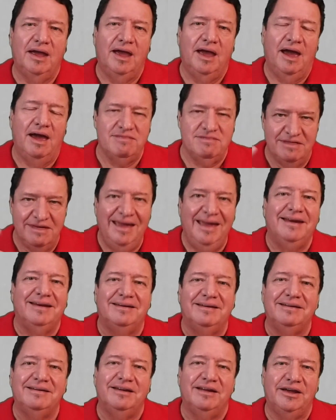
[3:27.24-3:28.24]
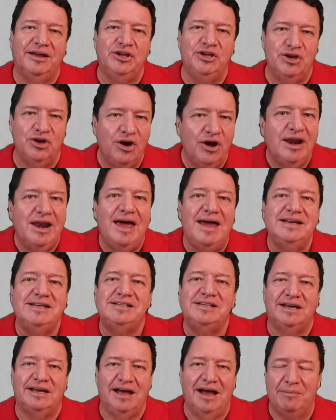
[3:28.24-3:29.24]
And then a year
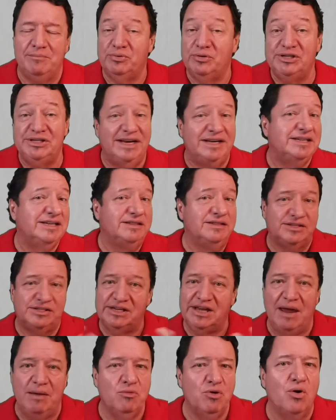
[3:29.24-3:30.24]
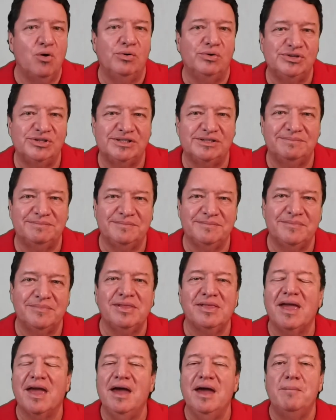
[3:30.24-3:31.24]
later, I'm presenting the same course,
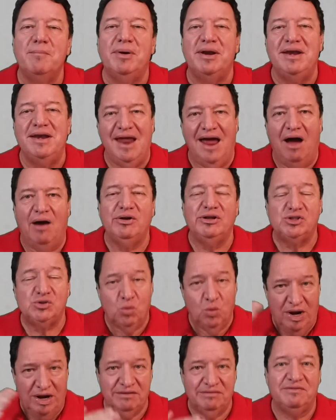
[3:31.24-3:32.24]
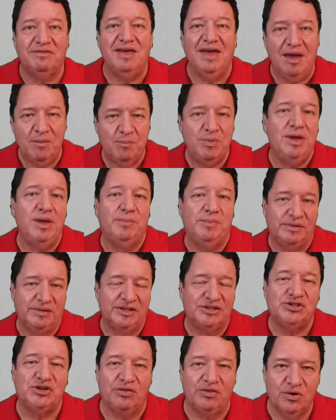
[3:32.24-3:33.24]
but now it's one of their people
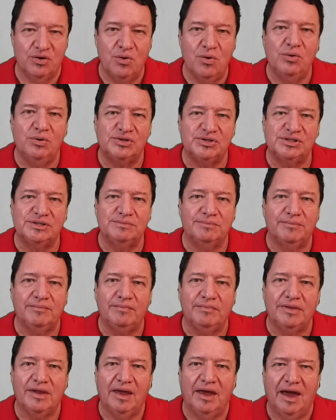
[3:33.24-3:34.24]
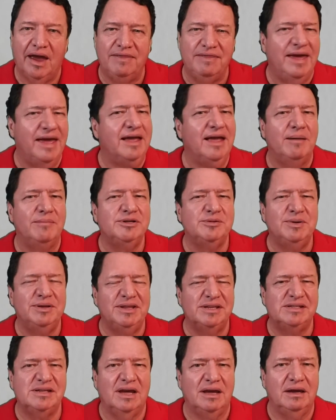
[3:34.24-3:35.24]
that's on the course. And they come to me and they
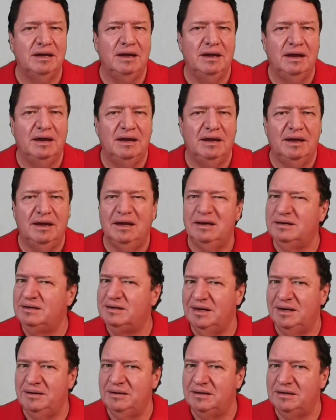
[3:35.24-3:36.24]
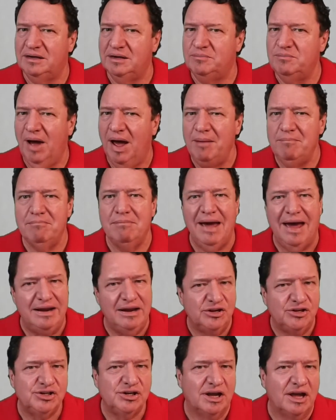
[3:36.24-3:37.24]
say, did my
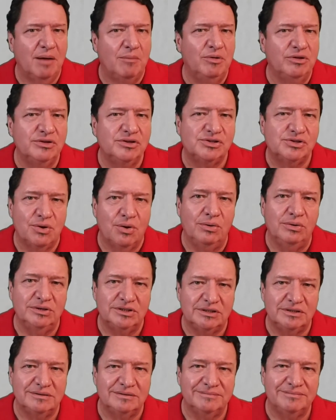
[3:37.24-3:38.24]
manager come on this course?